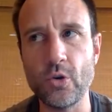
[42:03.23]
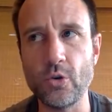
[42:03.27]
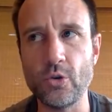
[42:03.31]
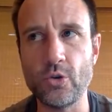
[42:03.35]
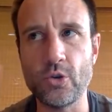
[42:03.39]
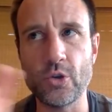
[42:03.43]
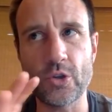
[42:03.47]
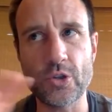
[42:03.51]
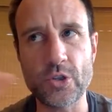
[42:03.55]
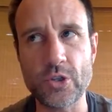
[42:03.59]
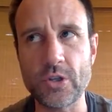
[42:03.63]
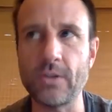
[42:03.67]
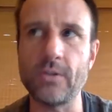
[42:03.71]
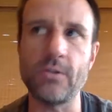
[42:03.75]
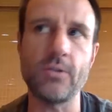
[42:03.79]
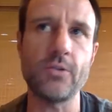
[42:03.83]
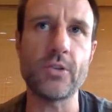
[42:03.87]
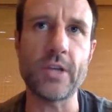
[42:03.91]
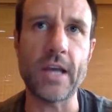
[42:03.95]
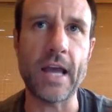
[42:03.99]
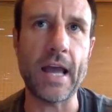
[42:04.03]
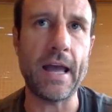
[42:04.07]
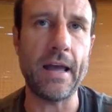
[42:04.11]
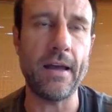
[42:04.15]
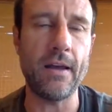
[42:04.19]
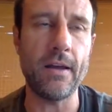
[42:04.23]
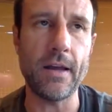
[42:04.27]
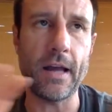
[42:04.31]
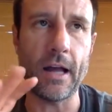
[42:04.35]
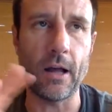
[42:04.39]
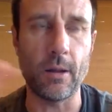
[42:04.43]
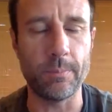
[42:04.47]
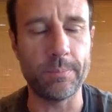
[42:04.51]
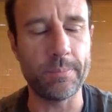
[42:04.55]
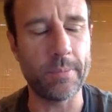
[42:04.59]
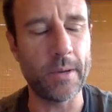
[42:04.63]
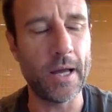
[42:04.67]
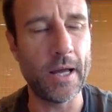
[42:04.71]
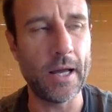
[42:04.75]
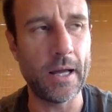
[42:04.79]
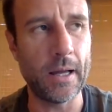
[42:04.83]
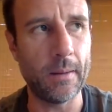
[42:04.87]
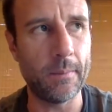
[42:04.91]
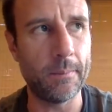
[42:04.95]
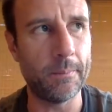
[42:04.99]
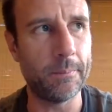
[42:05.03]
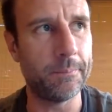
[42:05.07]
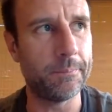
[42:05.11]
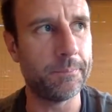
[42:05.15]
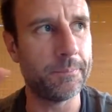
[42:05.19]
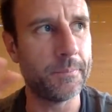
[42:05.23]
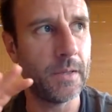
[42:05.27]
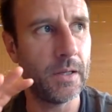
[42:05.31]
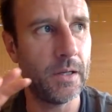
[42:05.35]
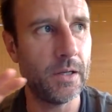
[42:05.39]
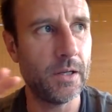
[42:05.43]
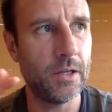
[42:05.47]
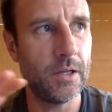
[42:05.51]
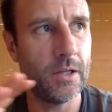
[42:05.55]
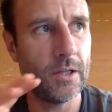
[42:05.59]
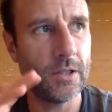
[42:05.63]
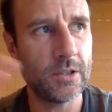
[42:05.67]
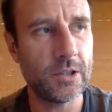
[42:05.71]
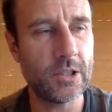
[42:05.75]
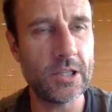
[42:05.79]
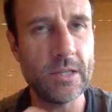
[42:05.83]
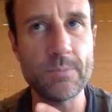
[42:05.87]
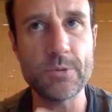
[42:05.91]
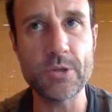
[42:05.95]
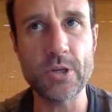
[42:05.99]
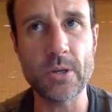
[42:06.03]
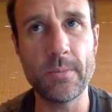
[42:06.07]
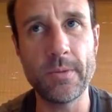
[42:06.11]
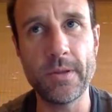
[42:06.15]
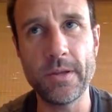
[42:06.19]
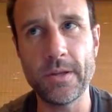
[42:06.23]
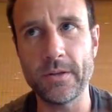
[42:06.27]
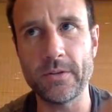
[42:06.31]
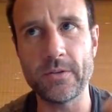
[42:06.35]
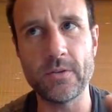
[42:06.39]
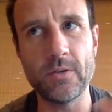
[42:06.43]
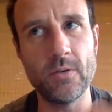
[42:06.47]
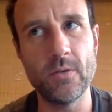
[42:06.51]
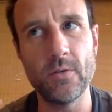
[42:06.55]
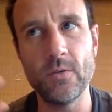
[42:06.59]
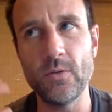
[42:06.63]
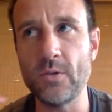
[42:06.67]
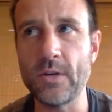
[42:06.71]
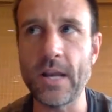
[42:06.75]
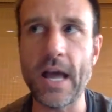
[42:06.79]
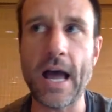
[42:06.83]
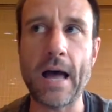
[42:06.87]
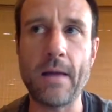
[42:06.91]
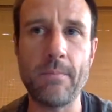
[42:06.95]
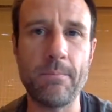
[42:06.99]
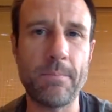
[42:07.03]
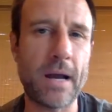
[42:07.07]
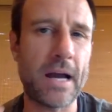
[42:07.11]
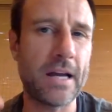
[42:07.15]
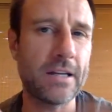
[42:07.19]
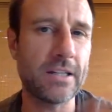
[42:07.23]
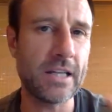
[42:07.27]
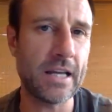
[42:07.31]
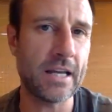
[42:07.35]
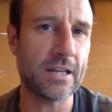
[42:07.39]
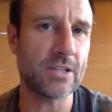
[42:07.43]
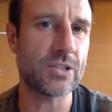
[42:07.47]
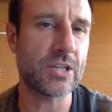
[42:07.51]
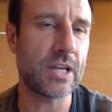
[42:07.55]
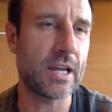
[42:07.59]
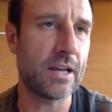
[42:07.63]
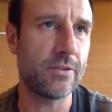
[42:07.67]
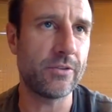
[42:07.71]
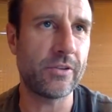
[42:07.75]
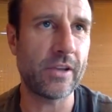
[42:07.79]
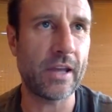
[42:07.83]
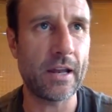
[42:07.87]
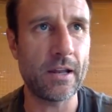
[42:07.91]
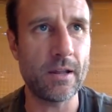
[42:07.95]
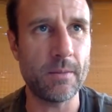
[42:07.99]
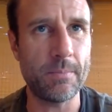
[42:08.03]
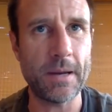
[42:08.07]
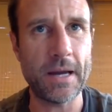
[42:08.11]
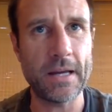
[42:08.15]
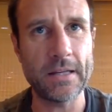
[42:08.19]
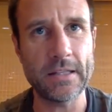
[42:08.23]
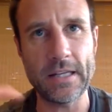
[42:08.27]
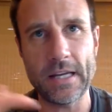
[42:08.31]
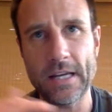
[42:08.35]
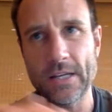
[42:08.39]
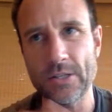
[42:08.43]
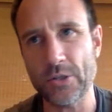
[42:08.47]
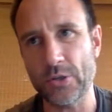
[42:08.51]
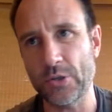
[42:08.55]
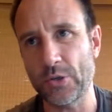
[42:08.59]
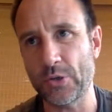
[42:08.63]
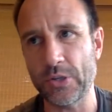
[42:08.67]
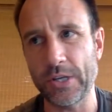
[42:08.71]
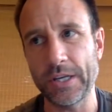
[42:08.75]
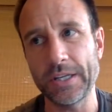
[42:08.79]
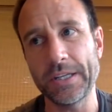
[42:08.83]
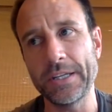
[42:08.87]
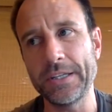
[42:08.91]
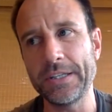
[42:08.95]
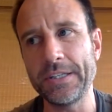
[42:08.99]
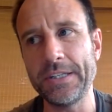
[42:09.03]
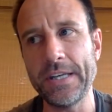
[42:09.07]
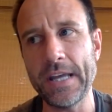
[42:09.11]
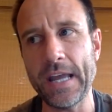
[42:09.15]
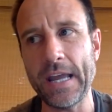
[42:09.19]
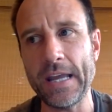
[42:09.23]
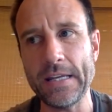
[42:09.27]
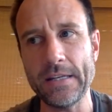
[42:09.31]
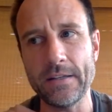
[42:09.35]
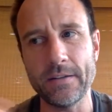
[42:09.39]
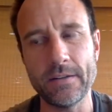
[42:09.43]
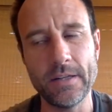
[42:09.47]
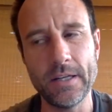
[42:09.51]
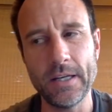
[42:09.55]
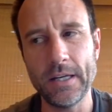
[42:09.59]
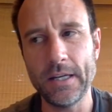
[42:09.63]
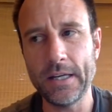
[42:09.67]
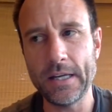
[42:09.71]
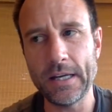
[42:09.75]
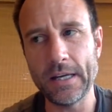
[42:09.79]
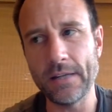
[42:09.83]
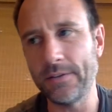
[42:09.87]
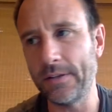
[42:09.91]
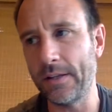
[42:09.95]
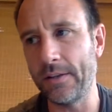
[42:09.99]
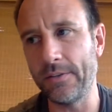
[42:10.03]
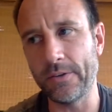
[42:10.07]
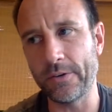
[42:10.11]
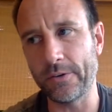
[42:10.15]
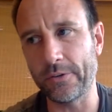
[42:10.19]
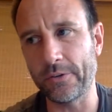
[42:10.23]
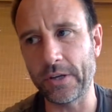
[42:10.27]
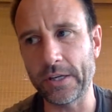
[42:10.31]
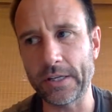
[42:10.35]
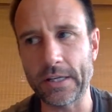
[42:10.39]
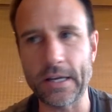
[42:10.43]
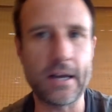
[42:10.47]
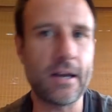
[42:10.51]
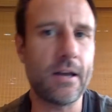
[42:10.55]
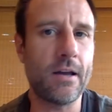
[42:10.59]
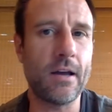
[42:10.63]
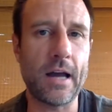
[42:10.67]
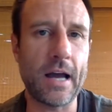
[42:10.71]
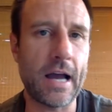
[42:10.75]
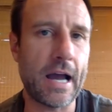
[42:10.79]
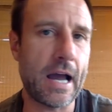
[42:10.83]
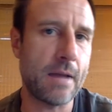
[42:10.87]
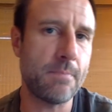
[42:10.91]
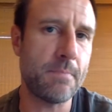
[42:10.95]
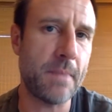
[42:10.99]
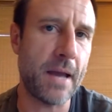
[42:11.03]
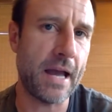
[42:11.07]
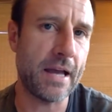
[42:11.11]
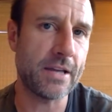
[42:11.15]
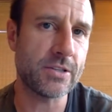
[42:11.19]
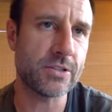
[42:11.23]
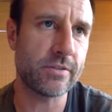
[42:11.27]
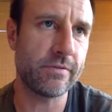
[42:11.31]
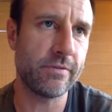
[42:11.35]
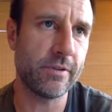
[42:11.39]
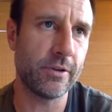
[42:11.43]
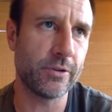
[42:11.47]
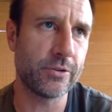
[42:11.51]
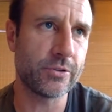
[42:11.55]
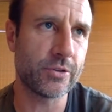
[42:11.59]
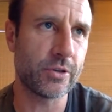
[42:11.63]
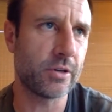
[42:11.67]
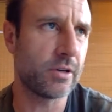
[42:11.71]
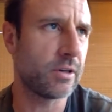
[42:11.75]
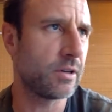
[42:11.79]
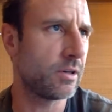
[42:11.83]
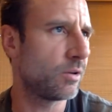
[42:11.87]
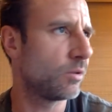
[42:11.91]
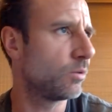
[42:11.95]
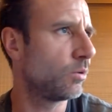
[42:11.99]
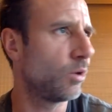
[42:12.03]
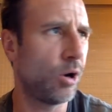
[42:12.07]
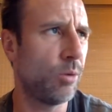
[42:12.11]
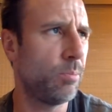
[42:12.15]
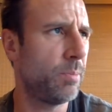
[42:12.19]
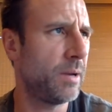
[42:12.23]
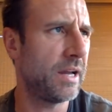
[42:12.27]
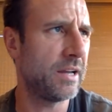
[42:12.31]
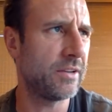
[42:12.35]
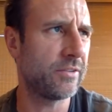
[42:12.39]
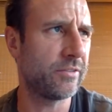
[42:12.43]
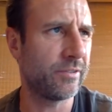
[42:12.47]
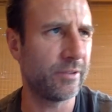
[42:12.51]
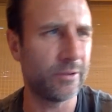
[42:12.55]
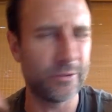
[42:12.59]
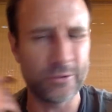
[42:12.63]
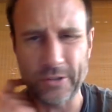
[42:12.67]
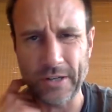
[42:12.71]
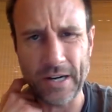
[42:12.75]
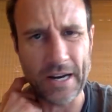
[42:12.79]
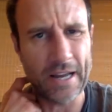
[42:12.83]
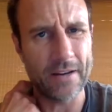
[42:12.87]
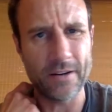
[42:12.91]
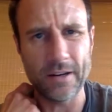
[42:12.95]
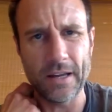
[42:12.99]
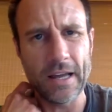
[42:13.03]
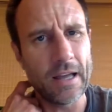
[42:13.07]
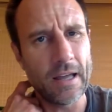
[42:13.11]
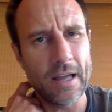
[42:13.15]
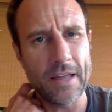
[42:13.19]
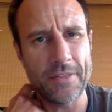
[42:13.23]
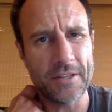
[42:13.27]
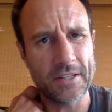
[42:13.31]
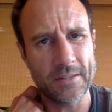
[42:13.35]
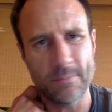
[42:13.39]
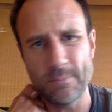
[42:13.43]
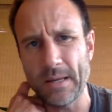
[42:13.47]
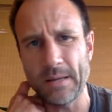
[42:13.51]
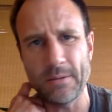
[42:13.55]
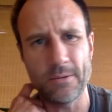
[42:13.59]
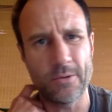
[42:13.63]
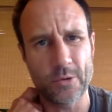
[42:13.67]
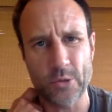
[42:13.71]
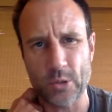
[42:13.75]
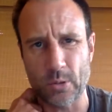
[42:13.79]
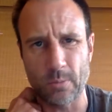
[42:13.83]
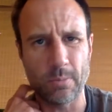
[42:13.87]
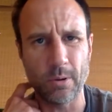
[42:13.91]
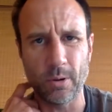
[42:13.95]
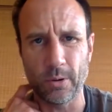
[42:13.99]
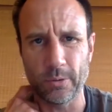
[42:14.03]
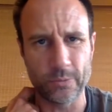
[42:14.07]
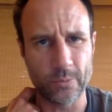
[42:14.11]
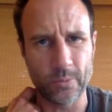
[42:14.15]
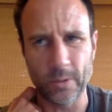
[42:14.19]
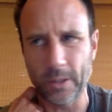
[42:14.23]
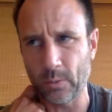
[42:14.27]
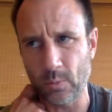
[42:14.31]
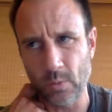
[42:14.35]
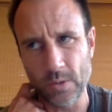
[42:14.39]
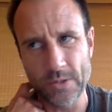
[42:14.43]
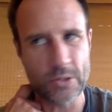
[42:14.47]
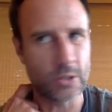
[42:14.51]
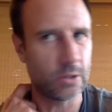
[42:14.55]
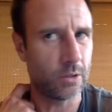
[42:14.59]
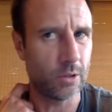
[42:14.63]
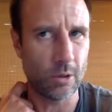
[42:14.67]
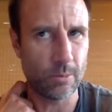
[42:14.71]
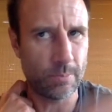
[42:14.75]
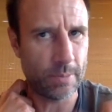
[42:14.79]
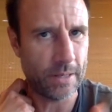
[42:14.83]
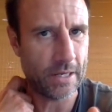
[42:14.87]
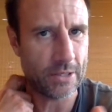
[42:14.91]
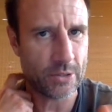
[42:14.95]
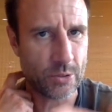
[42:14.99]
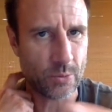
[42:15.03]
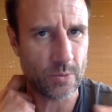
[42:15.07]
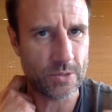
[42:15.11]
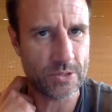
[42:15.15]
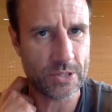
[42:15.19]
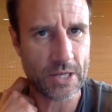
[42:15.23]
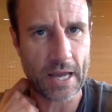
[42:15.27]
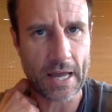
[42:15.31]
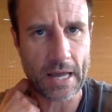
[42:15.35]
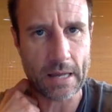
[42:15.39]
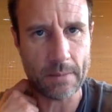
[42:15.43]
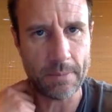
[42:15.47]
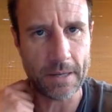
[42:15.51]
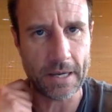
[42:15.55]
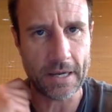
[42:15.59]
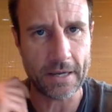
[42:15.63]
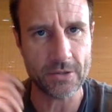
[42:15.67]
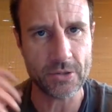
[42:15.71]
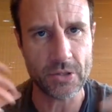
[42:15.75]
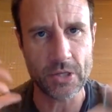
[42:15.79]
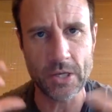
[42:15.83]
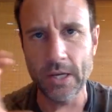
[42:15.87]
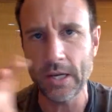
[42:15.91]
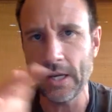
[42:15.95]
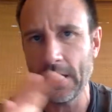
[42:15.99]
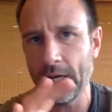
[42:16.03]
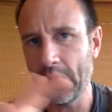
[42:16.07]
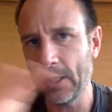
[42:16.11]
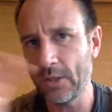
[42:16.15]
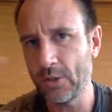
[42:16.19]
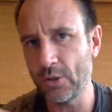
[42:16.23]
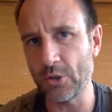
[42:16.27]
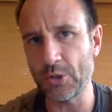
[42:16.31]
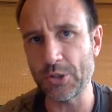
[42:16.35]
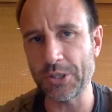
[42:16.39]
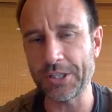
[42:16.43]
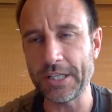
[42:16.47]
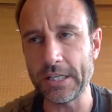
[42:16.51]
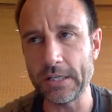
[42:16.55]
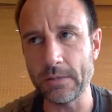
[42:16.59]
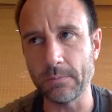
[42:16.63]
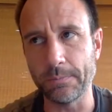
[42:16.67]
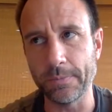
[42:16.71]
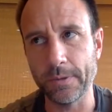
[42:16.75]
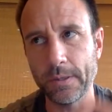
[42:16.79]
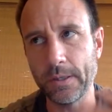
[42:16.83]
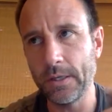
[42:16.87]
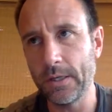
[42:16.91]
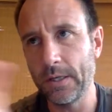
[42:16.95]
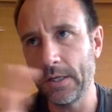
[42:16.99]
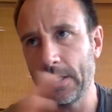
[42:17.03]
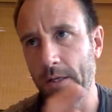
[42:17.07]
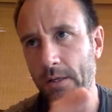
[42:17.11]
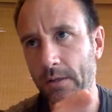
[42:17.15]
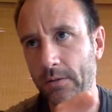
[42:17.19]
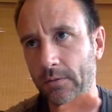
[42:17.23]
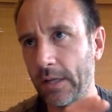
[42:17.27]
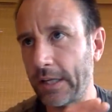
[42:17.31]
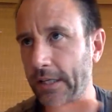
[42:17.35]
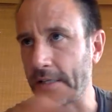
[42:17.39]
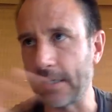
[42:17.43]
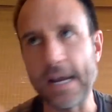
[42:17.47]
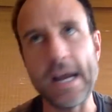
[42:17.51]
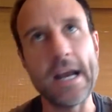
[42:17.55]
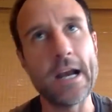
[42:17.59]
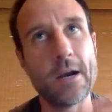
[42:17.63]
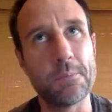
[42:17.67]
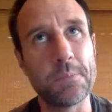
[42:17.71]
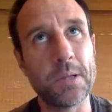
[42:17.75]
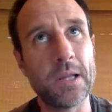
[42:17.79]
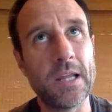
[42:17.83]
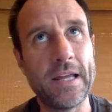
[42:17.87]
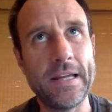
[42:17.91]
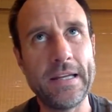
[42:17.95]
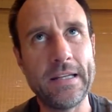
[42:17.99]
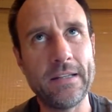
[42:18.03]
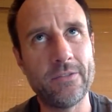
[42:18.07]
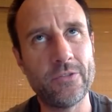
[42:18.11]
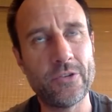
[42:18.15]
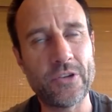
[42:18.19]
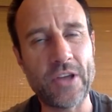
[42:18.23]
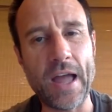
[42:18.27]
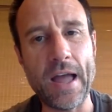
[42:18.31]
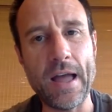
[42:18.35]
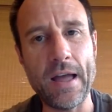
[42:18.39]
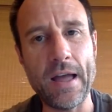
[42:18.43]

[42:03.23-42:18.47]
just to help keep some of the non-podcast sounds out of the podcast. There's like a gate, and then there's like a high pass filter, low pass filter. I think maybe those are both, like one's a low pass, one's a high pass, just to keep like airplanes